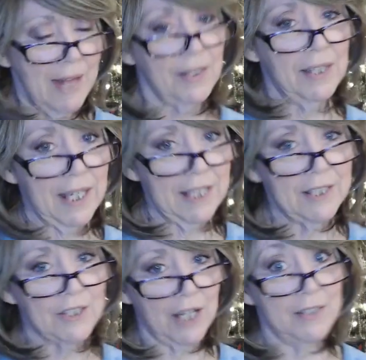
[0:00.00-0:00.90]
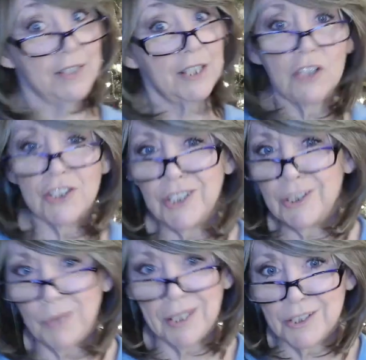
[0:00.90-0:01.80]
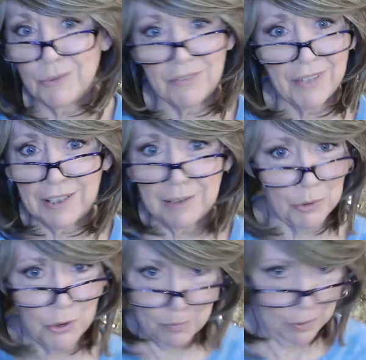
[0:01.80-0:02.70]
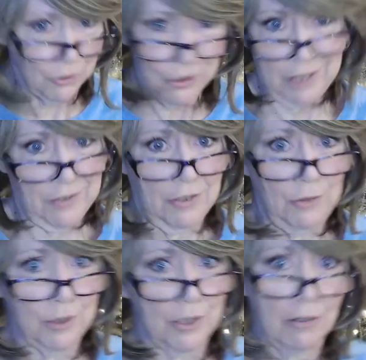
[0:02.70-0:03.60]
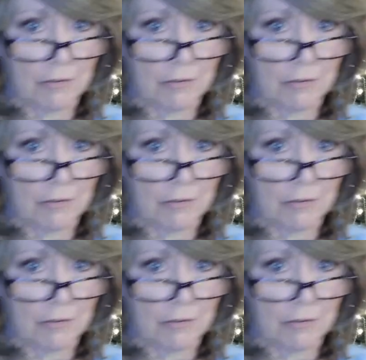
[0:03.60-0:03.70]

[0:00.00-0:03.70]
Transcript: The legs on this, and of course you could wear this with regular blue jeans, and who would know,